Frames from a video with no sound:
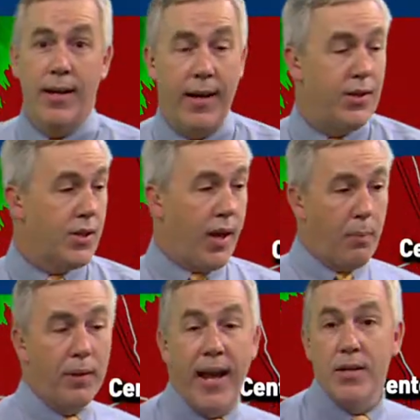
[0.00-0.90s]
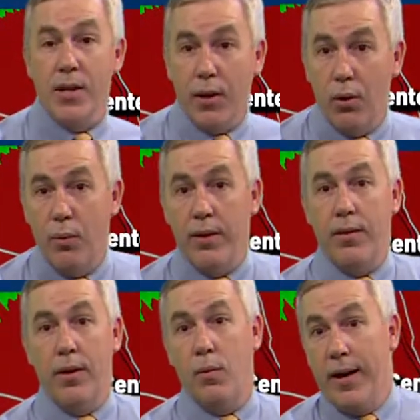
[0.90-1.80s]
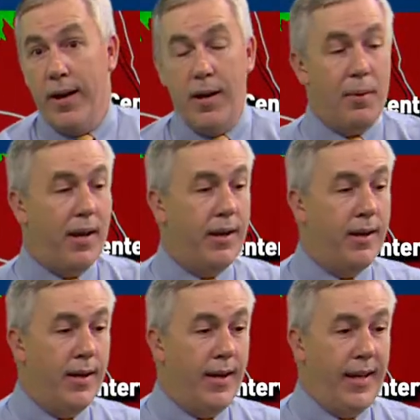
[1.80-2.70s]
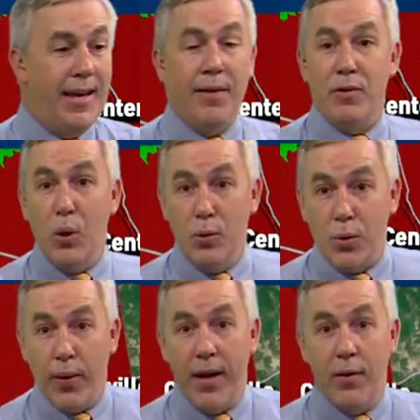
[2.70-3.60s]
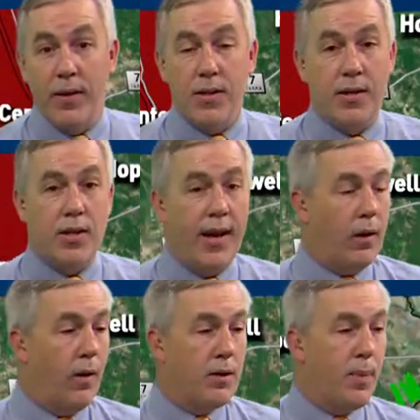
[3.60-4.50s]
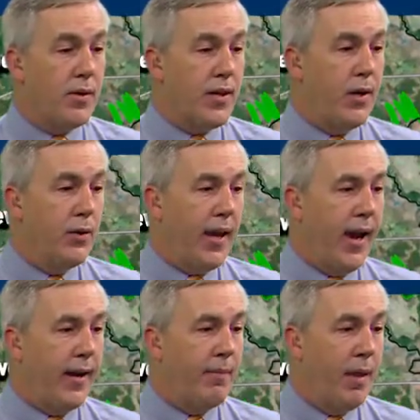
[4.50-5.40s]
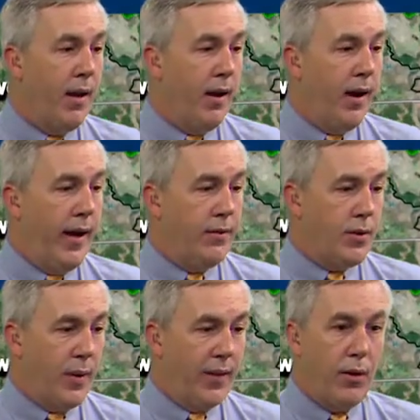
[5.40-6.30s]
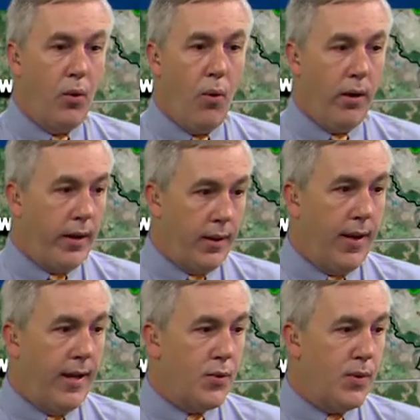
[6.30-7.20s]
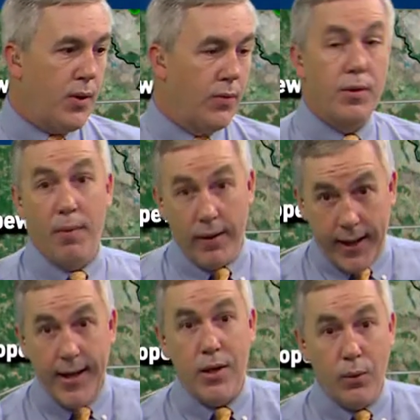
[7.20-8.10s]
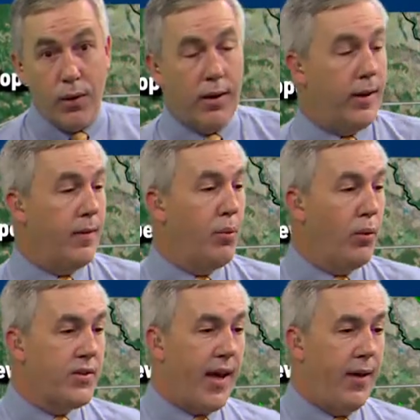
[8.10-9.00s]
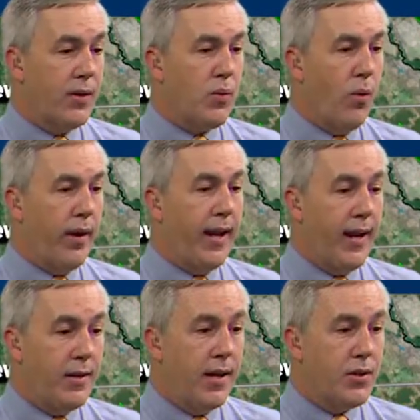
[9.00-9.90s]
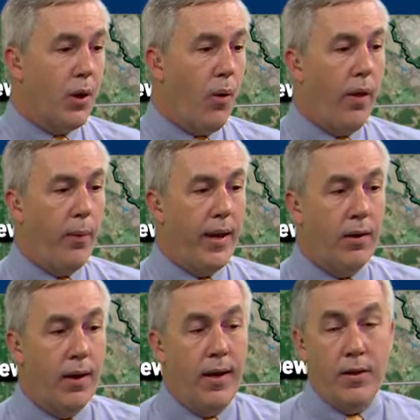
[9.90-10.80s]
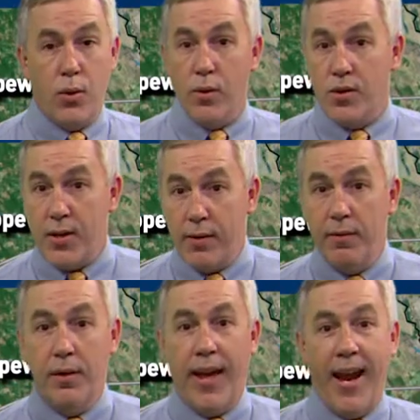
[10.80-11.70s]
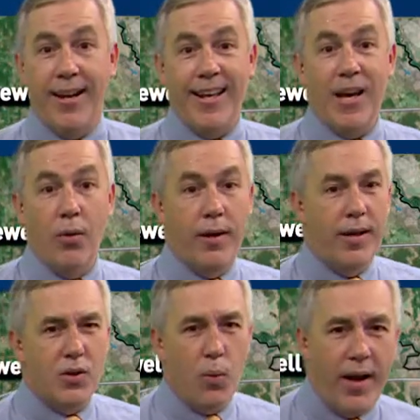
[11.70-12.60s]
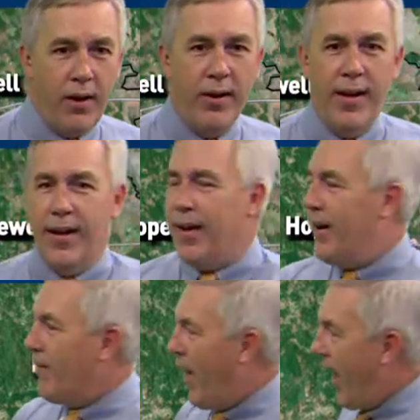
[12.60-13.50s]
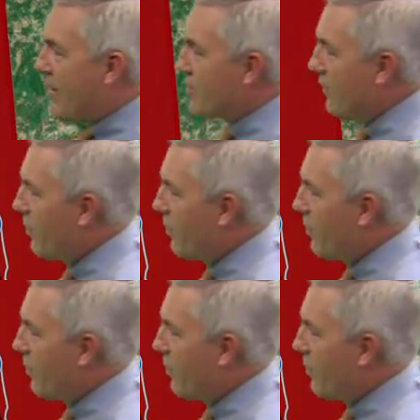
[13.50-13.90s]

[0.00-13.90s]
just a couple days ago with what ended up being an EF2 tornado that touched down across parts of Hill County. All right, so we got the new warning, and as we told you, Marquay, you are in the bullseye this morning, and it does go all the way towards Centerville and Leona as well. As of